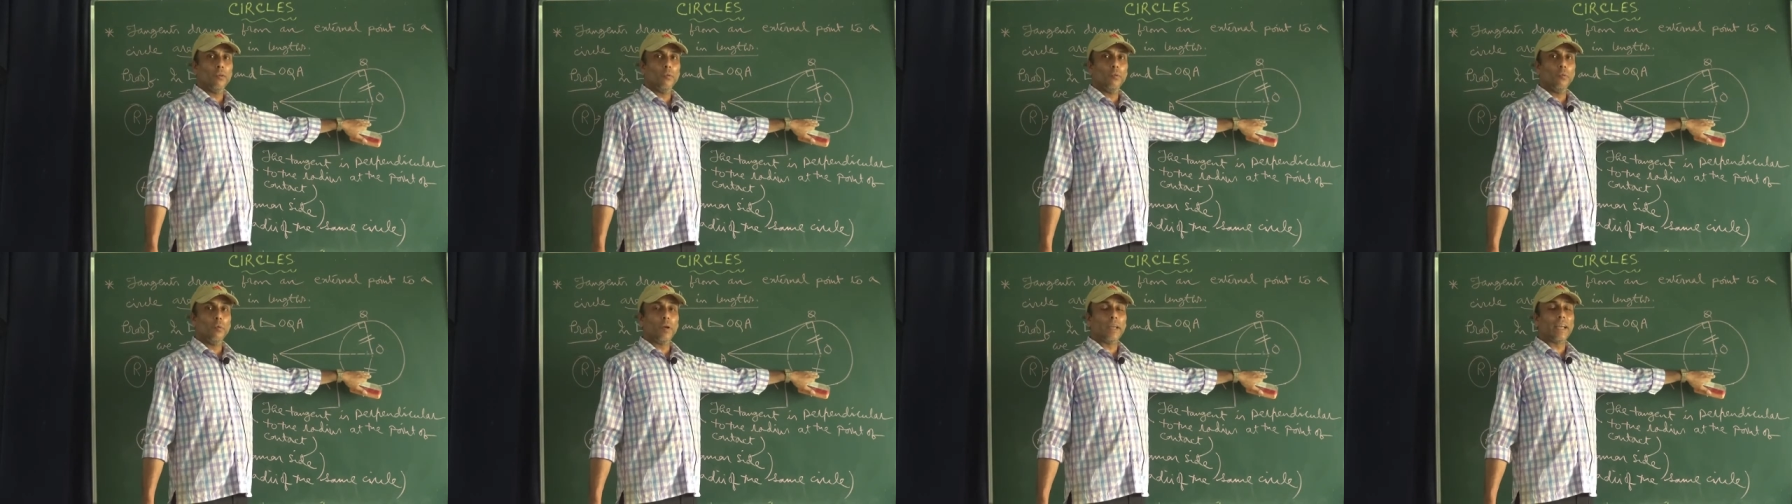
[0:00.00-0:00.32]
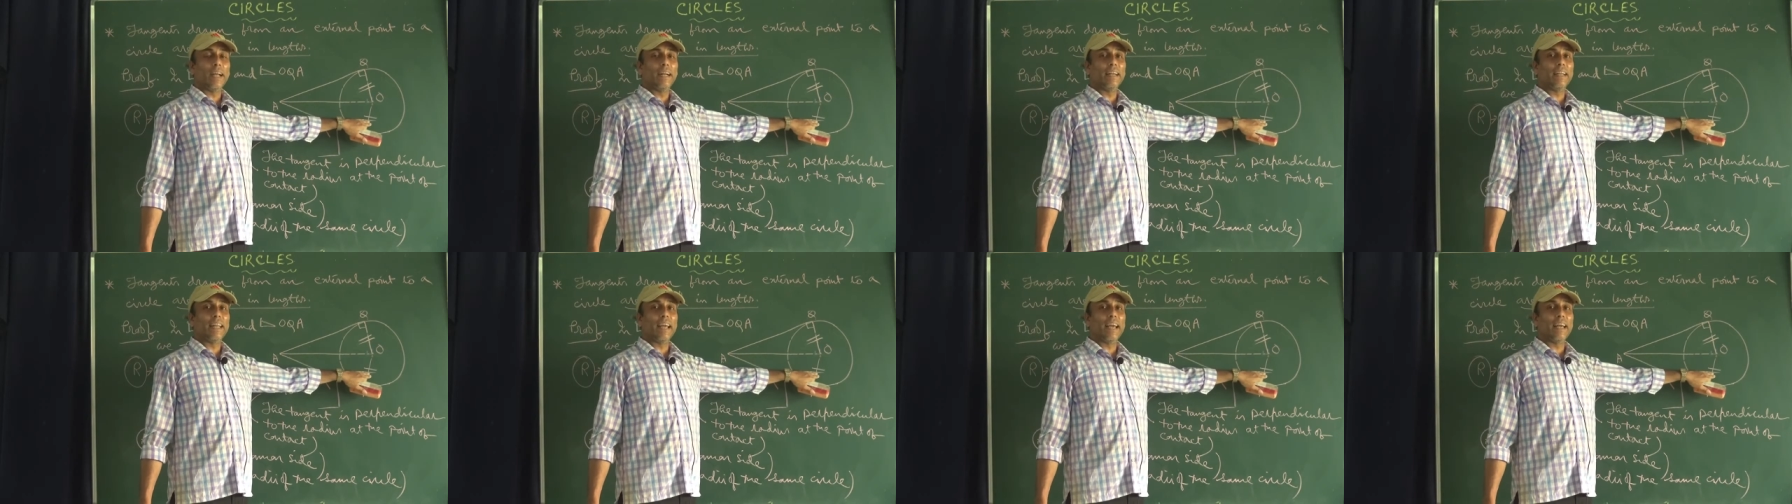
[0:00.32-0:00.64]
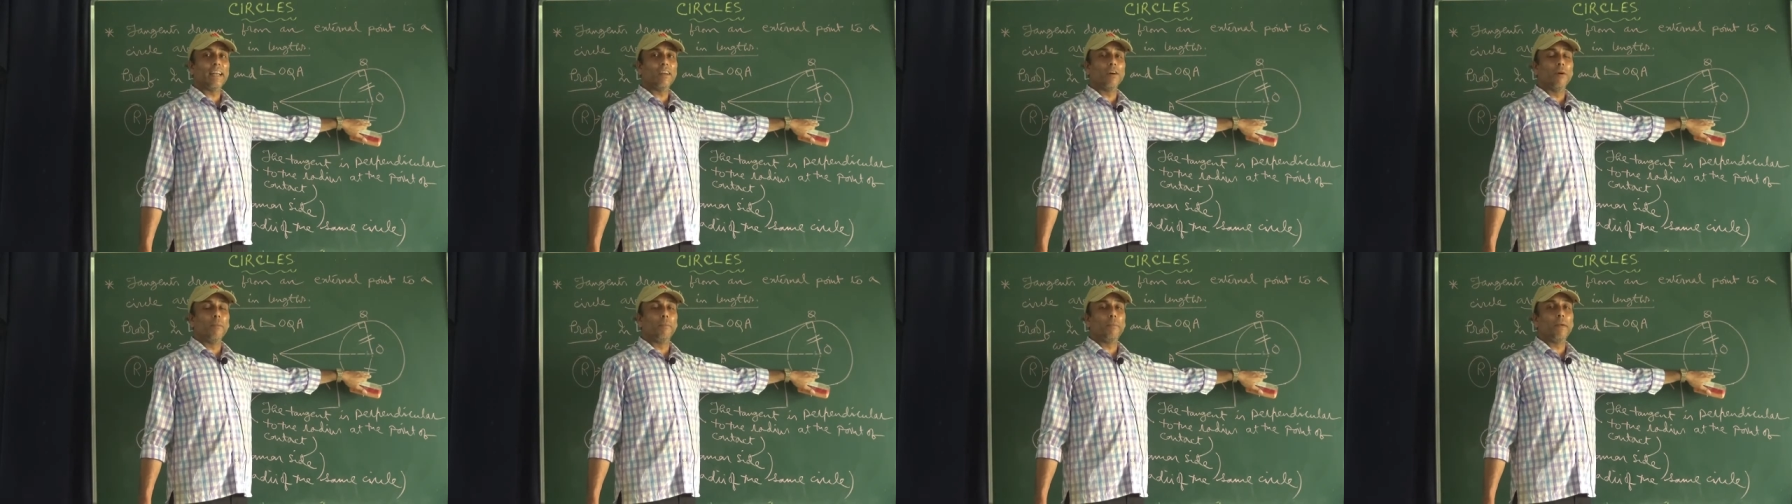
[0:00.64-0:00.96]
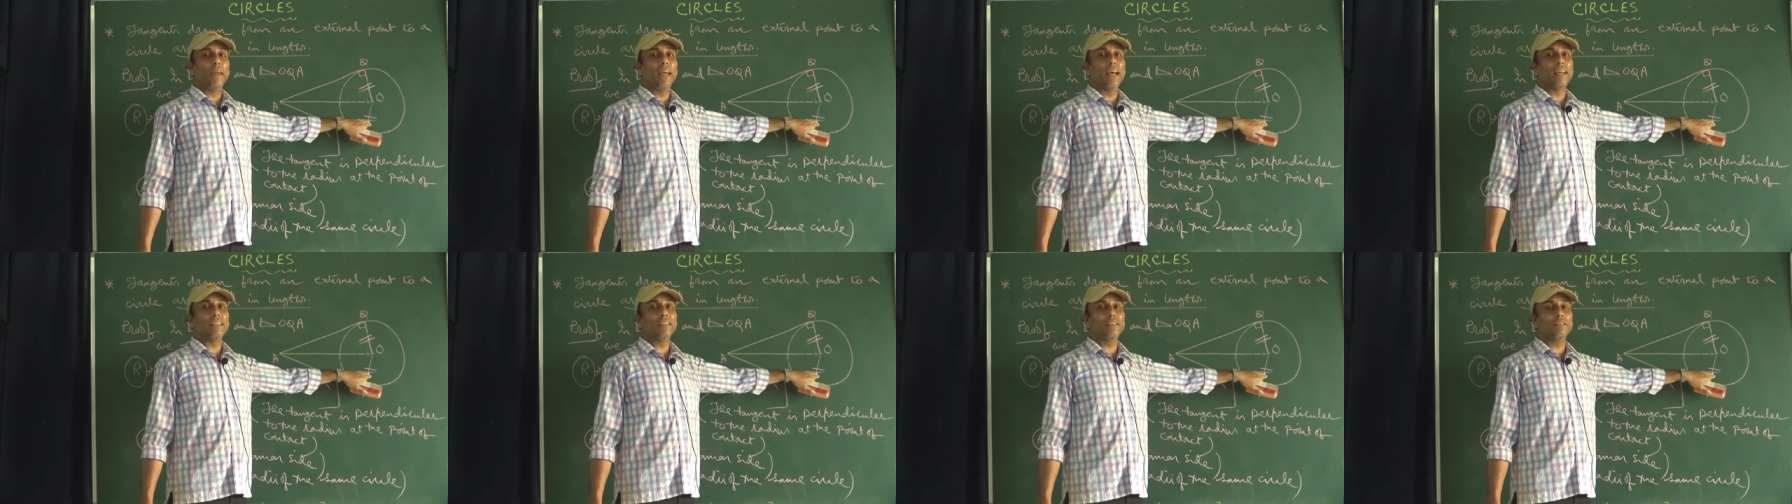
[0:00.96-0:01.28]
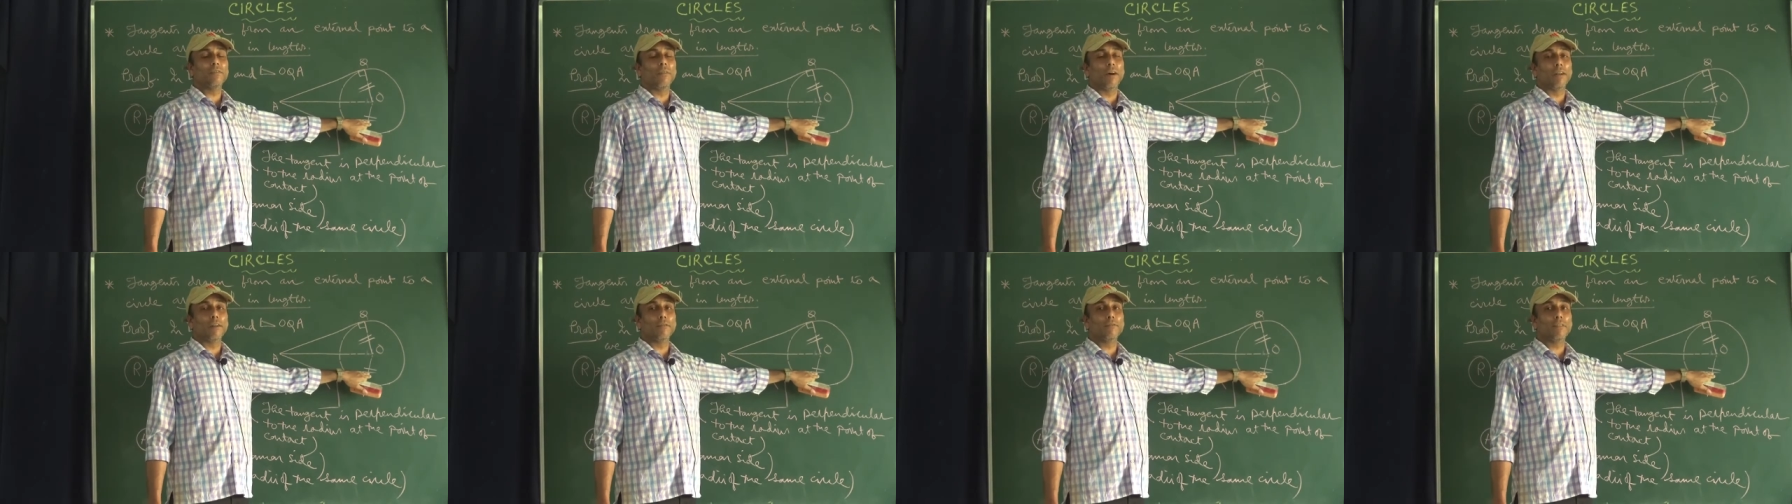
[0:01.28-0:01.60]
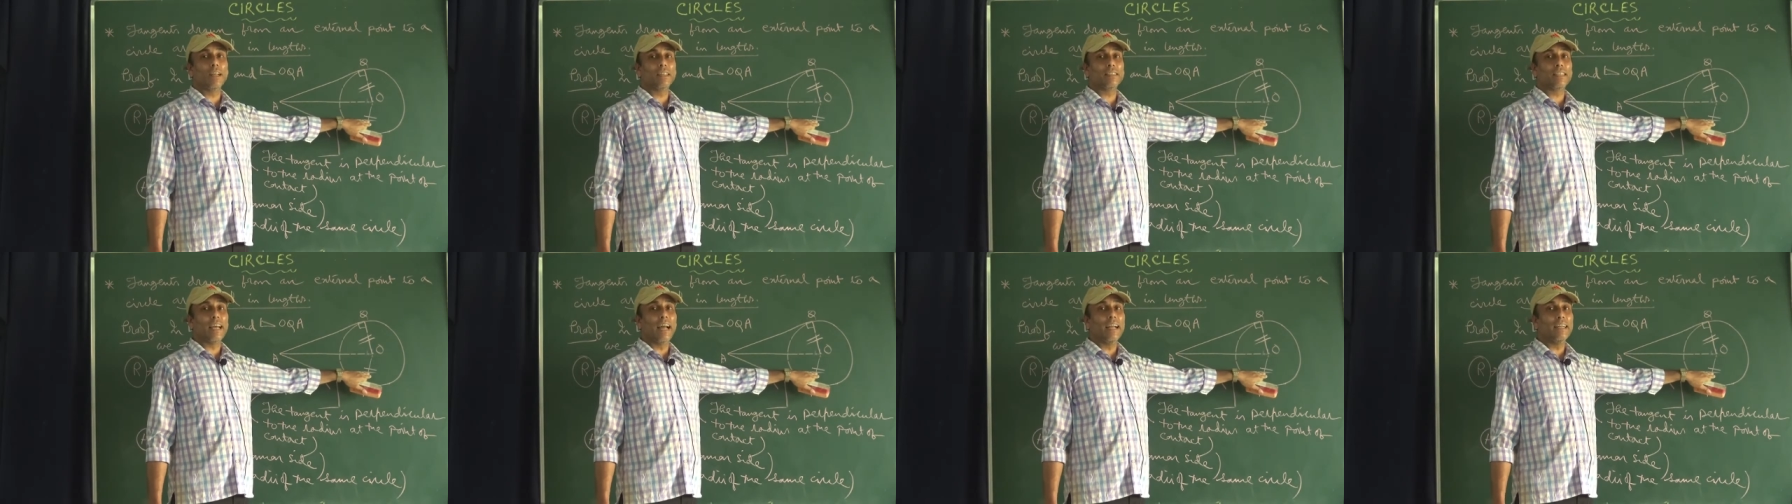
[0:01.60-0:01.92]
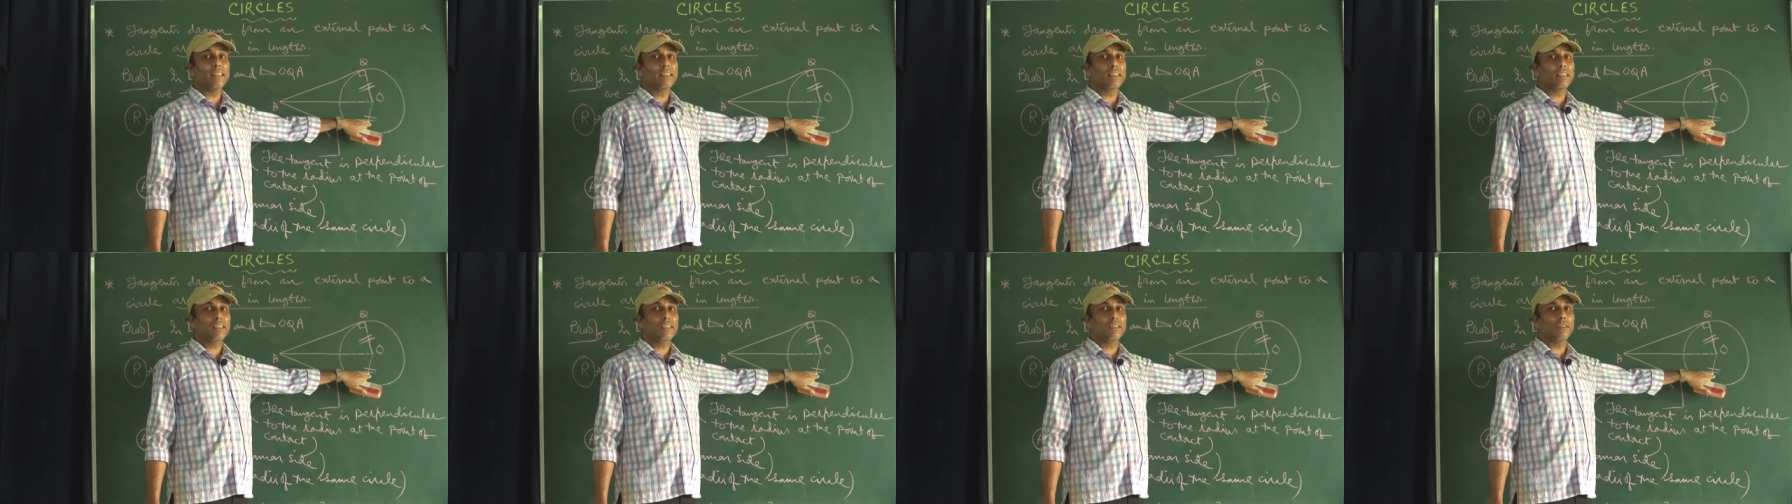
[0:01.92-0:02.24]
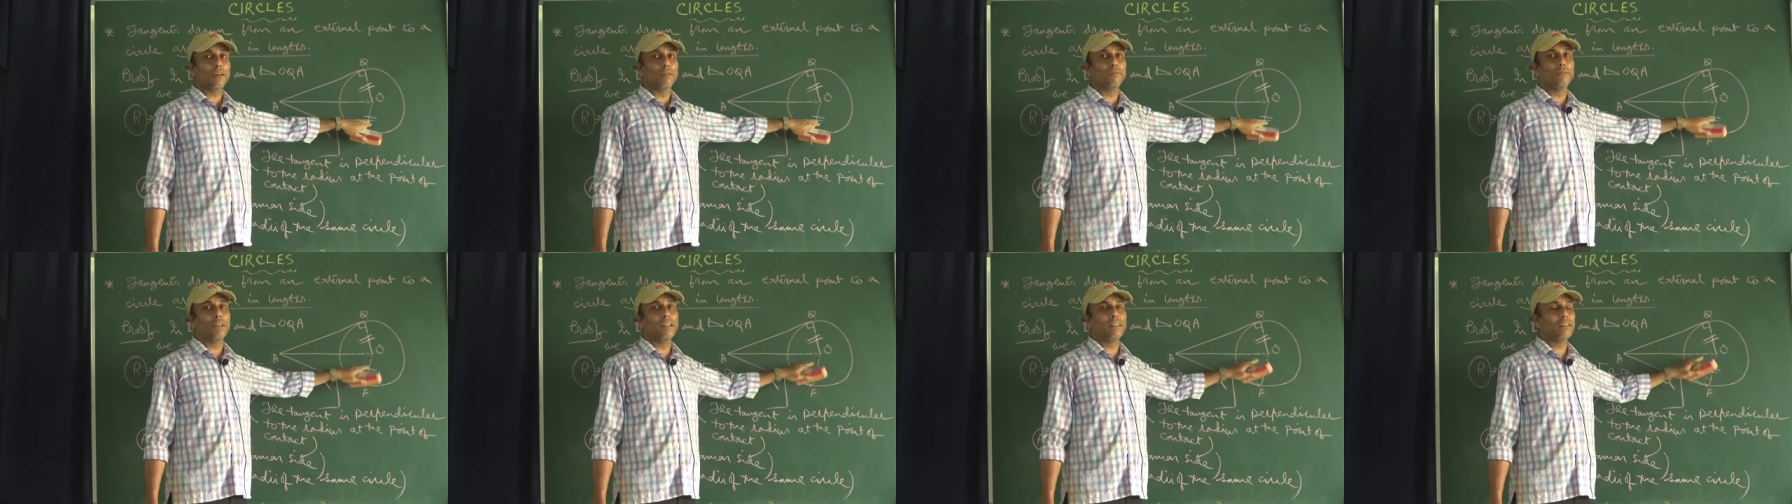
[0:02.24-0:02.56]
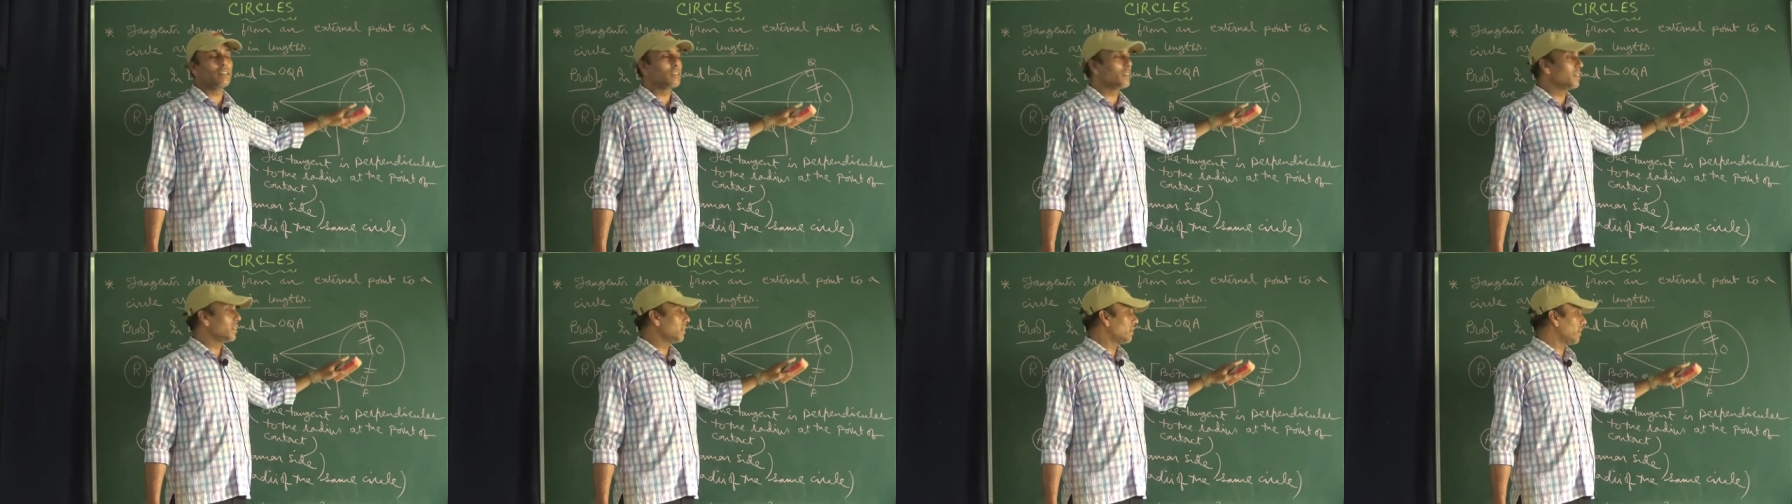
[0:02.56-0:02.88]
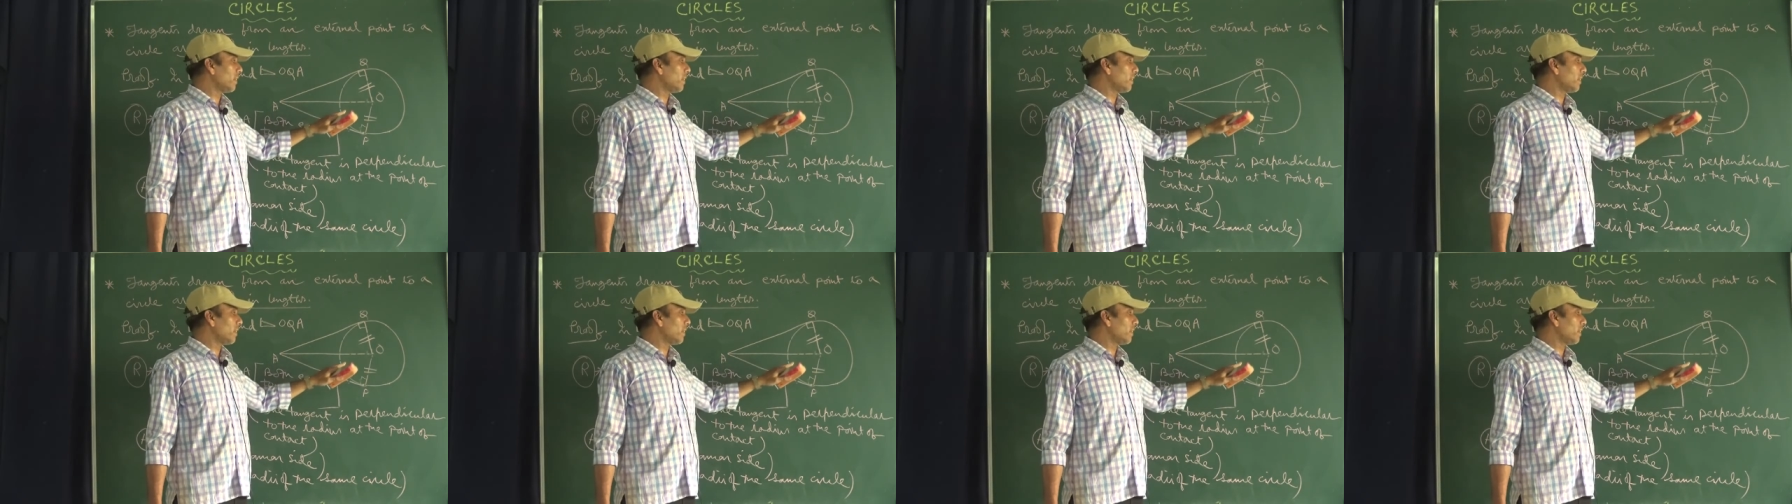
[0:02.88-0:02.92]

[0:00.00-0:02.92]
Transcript: We can take O P as one of the sides of this